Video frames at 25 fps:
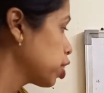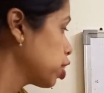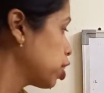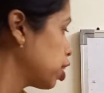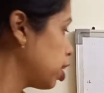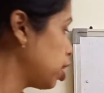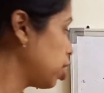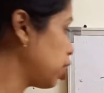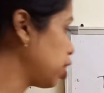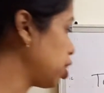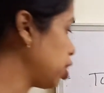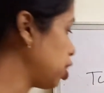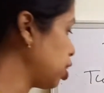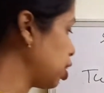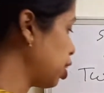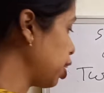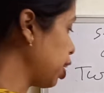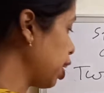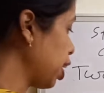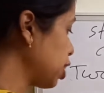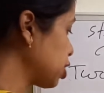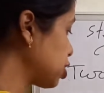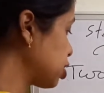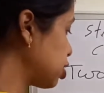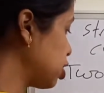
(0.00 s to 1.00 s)

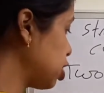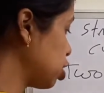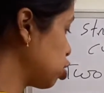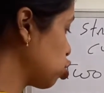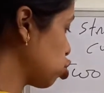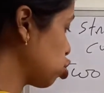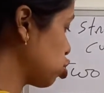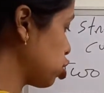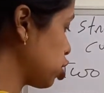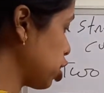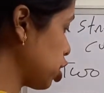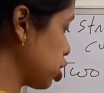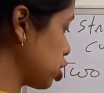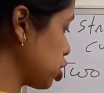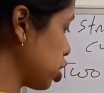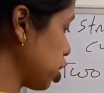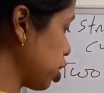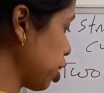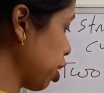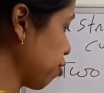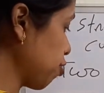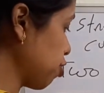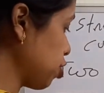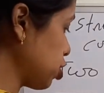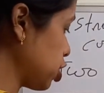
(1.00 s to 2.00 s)
less dissociation
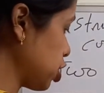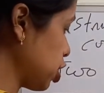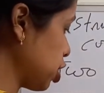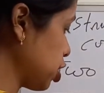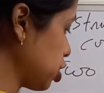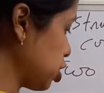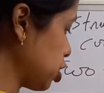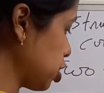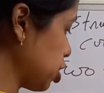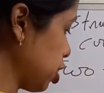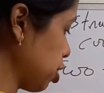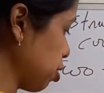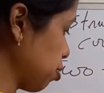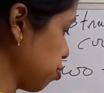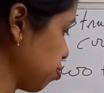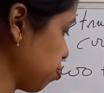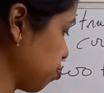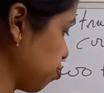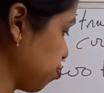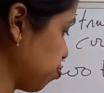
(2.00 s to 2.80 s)
efficiency.